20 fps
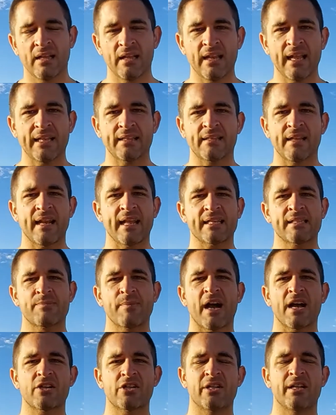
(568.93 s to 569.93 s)
let the next
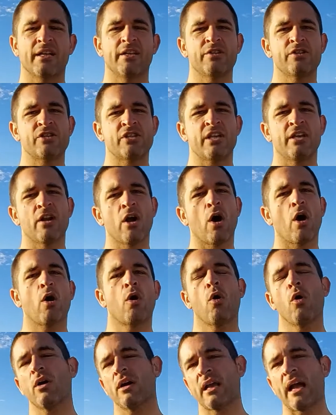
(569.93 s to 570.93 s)
marshal let you see
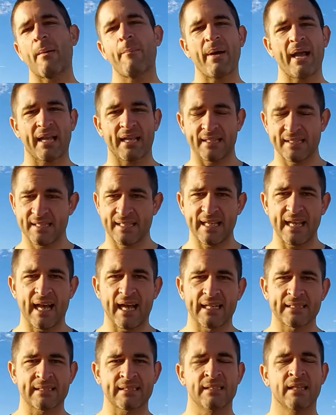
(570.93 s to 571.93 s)
know, or come back and see
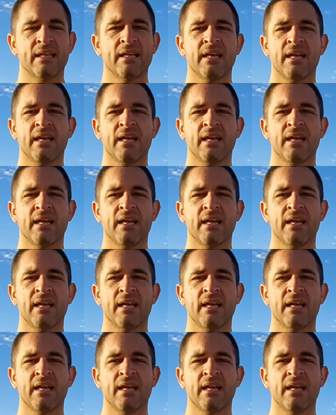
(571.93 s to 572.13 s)
us,